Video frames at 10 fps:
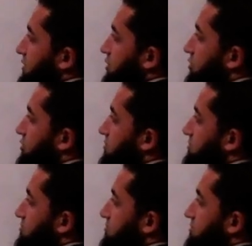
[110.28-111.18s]

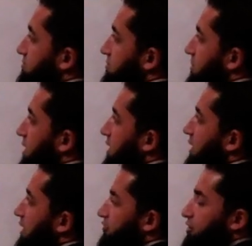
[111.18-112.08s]
room,
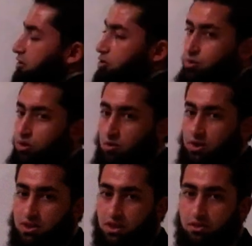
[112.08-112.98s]
living room where we
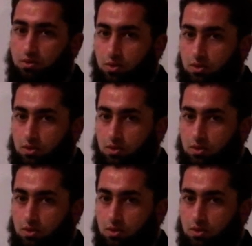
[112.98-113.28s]
sit with